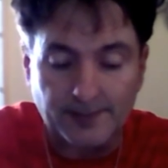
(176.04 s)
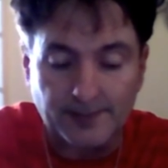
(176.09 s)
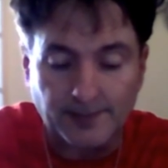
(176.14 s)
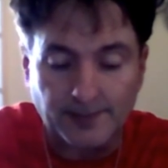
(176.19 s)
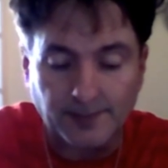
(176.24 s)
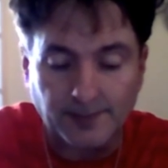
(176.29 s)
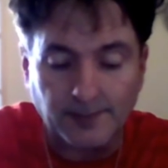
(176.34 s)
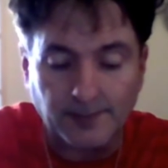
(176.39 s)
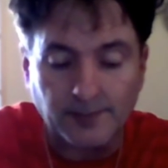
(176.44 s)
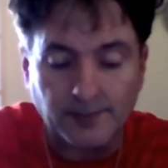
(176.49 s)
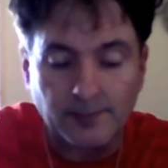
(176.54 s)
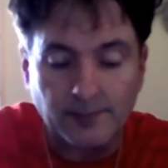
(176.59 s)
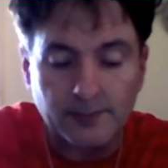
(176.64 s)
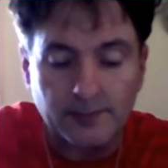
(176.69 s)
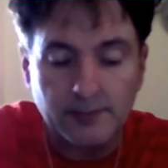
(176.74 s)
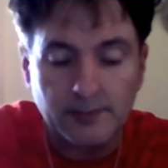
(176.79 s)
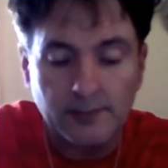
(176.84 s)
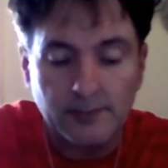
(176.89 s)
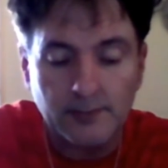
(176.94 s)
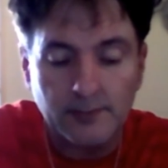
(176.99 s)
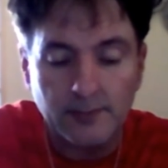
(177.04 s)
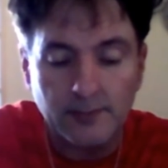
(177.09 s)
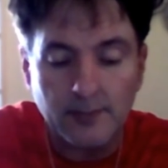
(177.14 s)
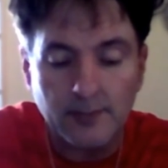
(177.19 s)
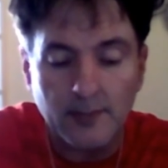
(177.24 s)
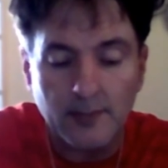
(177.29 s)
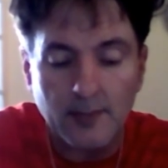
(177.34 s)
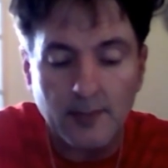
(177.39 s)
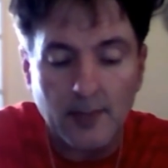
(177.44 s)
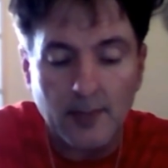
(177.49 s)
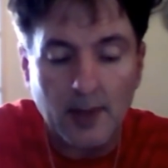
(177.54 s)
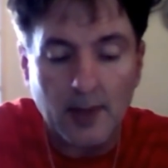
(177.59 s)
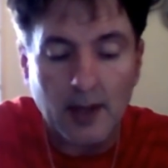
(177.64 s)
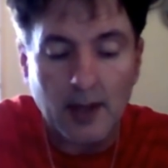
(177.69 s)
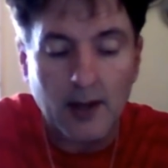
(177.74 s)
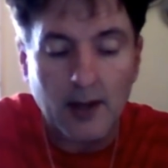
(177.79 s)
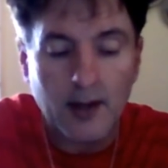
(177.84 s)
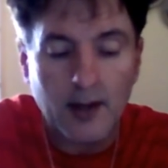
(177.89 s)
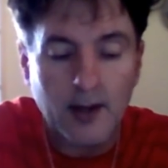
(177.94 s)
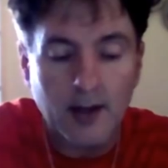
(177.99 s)

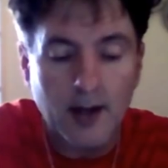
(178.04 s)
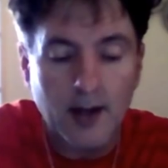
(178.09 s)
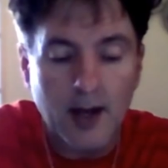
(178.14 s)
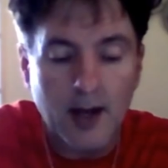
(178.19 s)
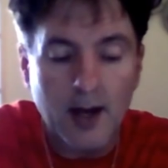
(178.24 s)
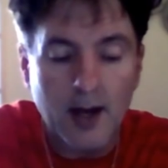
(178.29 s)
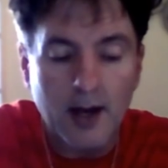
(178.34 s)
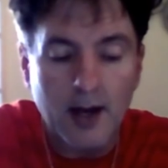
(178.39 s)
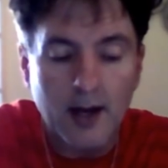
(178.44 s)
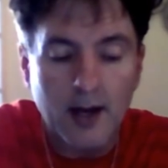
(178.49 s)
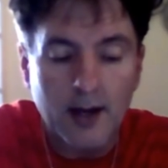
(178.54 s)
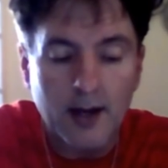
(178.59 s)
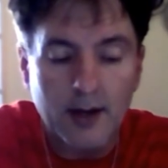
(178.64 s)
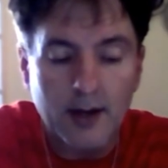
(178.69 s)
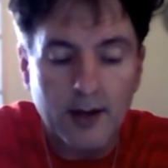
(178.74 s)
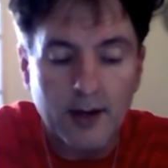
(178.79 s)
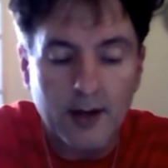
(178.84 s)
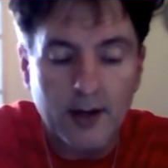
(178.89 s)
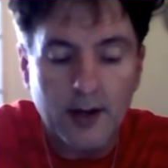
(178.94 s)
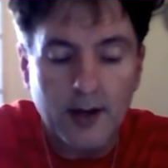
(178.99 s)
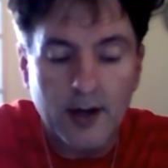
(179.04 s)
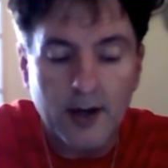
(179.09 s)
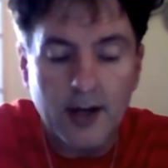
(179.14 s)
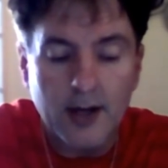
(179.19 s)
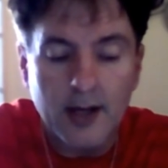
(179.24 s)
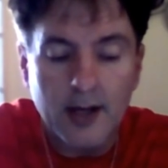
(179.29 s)
[no speech]